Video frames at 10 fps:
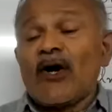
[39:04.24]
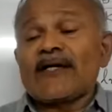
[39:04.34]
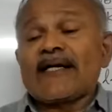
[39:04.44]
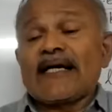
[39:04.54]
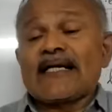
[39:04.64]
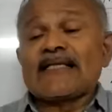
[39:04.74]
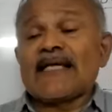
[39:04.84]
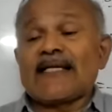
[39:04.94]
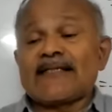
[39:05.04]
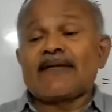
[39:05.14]
not
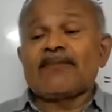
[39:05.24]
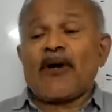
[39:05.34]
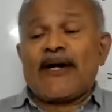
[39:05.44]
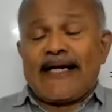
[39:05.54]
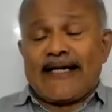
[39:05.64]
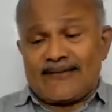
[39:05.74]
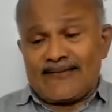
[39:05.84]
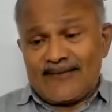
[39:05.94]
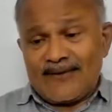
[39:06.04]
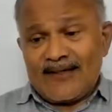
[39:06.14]
result in product,
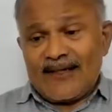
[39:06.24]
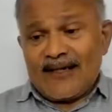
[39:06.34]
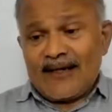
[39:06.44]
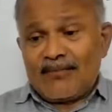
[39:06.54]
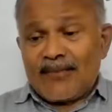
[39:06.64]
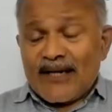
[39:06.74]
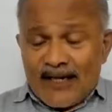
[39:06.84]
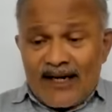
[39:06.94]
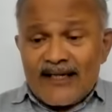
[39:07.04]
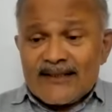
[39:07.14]

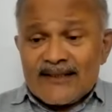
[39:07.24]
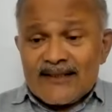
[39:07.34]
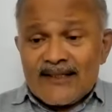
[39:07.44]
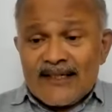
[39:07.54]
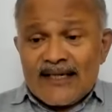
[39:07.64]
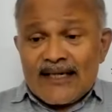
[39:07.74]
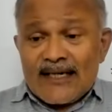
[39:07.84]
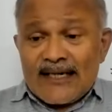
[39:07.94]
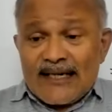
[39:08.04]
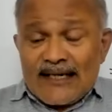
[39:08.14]
because
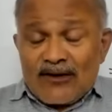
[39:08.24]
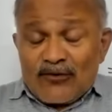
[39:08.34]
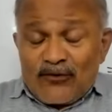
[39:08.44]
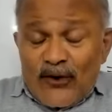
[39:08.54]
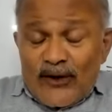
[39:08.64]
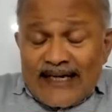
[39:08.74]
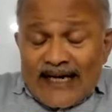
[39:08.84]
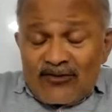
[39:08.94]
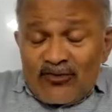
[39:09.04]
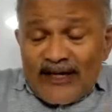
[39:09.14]
for
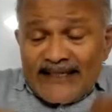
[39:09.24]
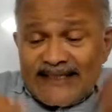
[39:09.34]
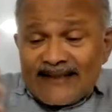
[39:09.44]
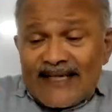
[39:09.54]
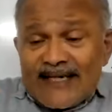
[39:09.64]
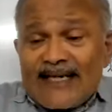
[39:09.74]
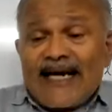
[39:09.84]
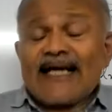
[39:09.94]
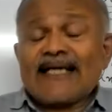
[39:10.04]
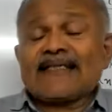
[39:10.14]
converting the
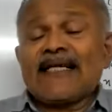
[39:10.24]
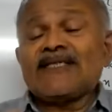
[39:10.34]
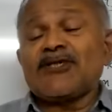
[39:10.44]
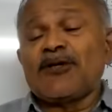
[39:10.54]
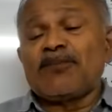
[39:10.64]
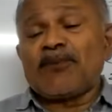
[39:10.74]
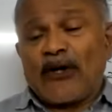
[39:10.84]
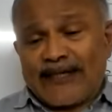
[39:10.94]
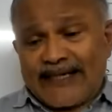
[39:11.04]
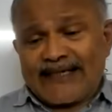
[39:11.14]
reactants into
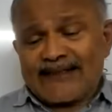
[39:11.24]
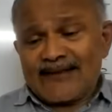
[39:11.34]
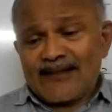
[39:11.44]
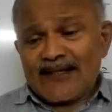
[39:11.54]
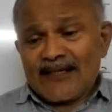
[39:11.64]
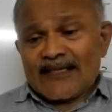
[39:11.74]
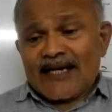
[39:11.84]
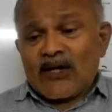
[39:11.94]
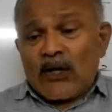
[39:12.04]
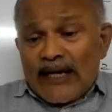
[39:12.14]
product, the
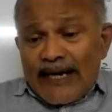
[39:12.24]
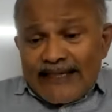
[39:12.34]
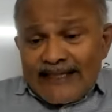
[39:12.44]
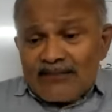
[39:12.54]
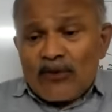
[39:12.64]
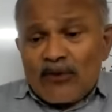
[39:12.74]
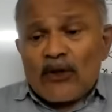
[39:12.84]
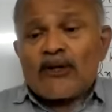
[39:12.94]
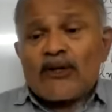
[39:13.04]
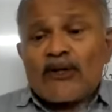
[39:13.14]
colliding
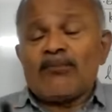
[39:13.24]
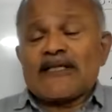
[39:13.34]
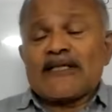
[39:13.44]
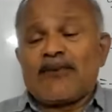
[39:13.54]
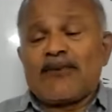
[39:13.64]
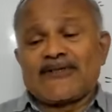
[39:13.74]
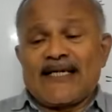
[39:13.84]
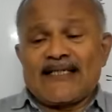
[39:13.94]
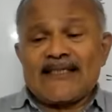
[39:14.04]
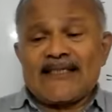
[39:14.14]
molecule must
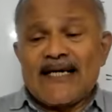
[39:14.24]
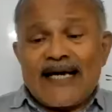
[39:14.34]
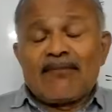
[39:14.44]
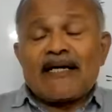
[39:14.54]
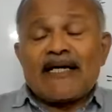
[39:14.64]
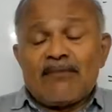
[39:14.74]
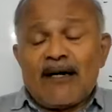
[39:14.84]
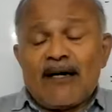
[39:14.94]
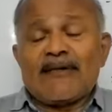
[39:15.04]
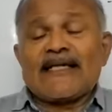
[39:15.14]
possess a
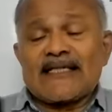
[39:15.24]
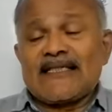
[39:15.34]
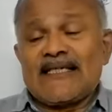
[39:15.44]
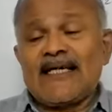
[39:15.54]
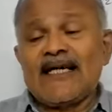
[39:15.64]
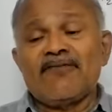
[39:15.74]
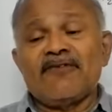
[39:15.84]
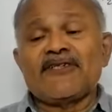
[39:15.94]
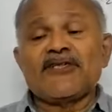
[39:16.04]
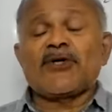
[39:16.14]
minimum energy,
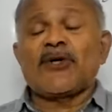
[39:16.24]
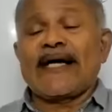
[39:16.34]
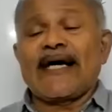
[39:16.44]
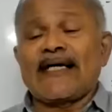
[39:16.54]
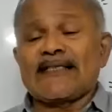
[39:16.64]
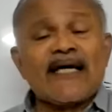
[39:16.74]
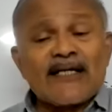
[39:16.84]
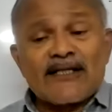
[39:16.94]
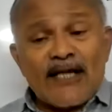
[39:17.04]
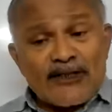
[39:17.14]
which is known as
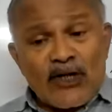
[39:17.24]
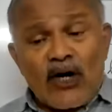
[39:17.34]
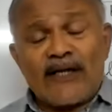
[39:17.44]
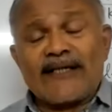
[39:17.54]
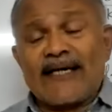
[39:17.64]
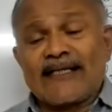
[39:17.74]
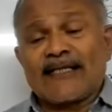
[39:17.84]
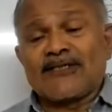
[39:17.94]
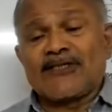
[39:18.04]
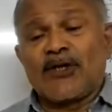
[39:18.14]
threshold
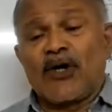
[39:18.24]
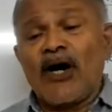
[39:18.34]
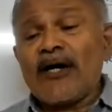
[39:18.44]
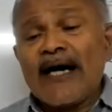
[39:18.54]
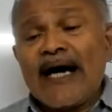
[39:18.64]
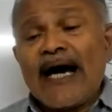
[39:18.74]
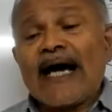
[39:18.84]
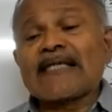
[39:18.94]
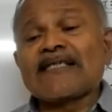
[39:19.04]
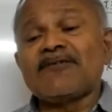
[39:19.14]
energy or
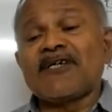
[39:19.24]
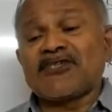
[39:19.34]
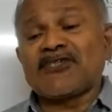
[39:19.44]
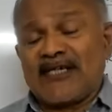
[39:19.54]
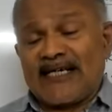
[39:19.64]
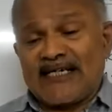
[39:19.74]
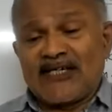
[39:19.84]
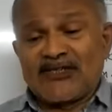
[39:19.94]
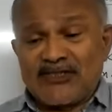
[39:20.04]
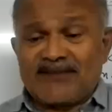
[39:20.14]
activation
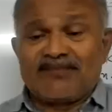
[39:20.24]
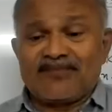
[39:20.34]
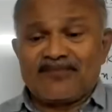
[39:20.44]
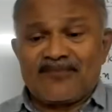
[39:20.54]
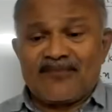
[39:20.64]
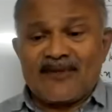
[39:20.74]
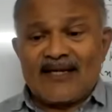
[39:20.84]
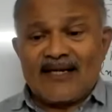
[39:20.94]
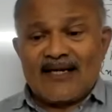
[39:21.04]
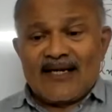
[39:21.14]
energy.
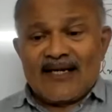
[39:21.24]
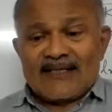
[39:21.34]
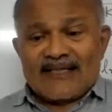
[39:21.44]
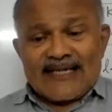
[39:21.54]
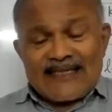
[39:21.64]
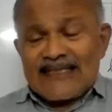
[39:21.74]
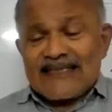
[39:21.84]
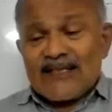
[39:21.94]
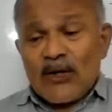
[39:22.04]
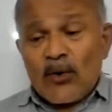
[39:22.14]
That
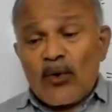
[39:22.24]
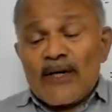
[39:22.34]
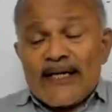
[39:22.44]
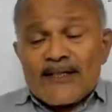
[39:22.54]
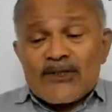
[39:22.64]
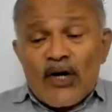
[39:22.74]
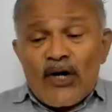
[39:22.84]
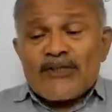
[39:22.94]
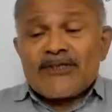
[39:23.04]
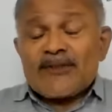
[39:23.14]
is, only
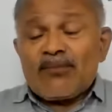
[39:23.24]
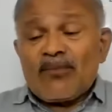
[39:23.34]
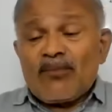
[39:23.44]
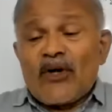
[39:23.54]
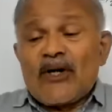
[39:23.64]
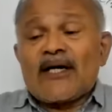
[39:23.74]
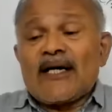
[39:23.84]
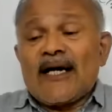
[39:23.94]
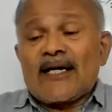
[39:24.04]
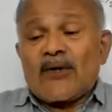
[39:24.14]
those
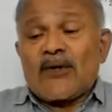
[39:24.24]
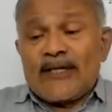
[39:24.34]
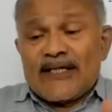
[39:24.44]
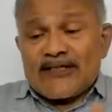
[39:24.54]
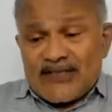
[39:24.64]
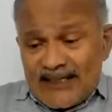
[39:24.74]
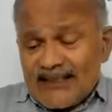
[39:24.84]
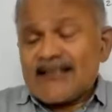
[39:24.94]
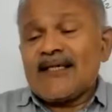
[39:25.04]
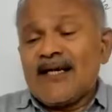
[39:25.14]
molecular
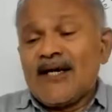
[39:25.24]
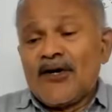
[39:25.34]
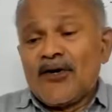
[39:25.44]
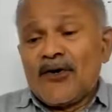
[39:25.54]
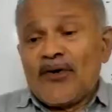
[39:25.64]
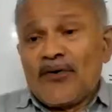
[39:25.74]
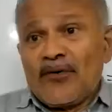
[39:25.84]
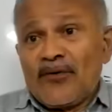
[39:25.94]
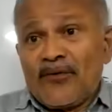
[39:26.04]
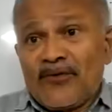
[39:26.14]
collisions
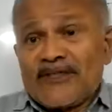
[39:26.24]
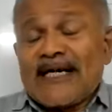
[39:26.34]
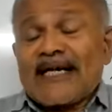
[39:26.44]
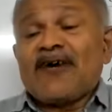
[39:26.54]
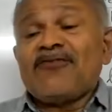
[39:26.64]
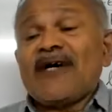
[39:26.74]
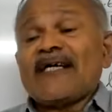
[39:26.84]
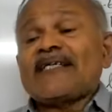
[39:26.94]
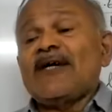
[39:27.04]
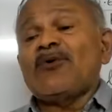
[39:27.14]
which are
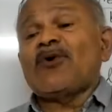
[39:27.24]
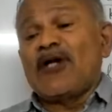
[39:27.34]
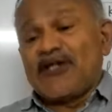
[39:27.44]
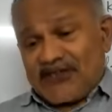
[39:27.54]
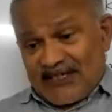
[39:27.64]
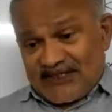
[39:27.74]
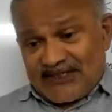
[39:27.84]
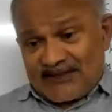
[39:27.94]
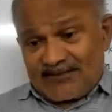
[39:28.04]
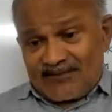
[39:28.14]
effective
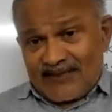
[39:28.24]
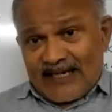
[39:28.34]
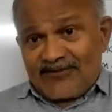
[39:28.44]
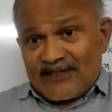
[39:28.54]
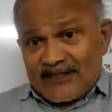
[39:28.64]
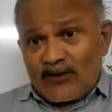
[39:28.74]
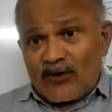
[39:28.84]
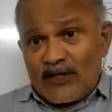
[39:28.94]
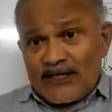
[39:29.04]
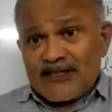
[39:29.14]
collisions. Effective
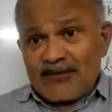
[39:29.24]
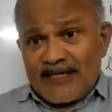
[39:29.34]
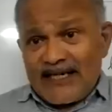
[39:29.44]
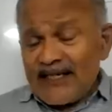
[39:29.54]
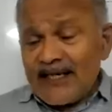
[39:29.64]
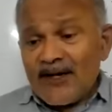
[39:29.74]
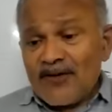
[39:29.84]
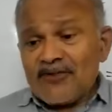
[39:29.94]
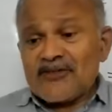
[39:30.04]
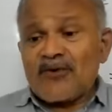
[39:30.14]
collision means
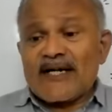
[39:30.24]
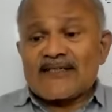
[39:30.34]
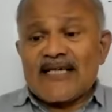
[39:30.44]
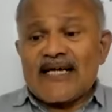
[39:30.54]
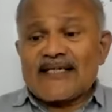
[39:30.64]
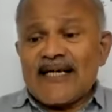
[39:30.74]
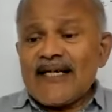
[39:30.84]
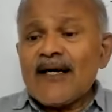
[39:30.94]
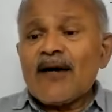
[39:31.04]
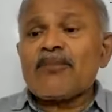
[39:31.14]
which will result
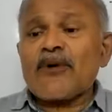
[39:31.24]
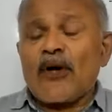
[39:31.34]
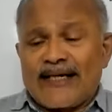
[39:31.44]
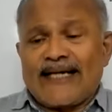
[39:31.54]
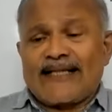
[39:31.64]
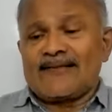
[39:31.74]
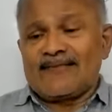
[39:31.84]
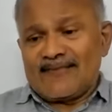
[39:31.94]
in product.